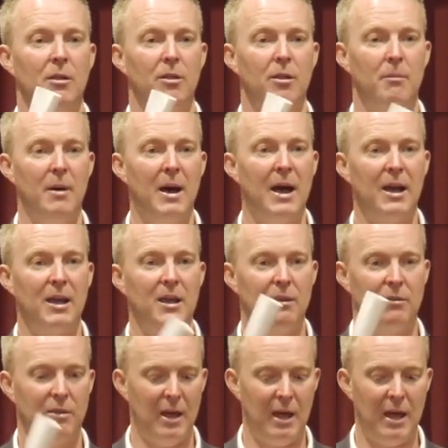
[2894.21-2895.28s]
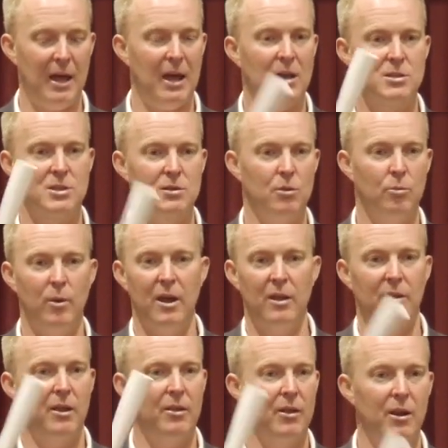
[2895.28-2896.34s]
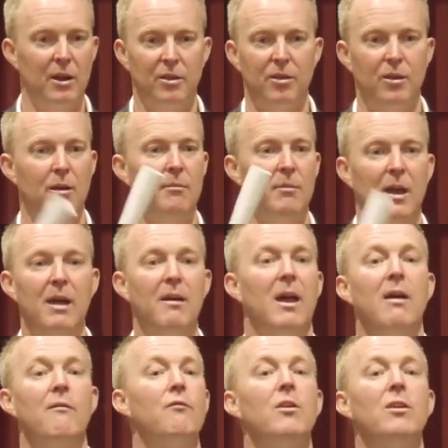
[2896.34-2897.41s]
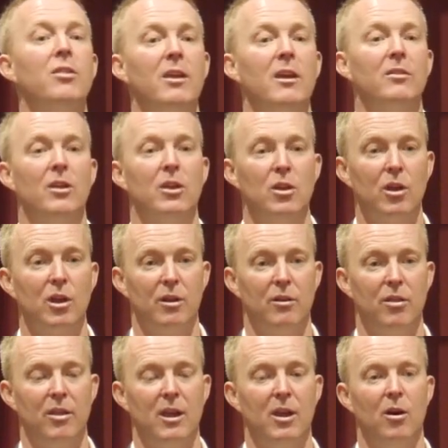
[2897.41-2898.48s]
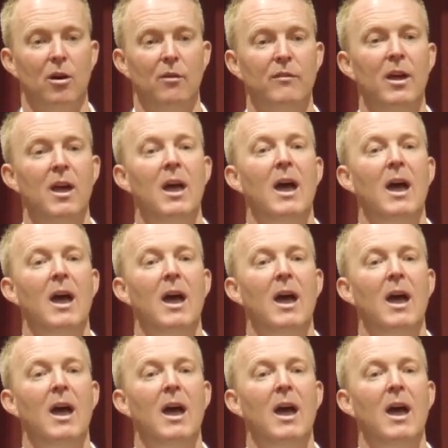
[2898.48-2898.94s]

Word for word: the market, the house, the weather, the lithium, everything that you can think of.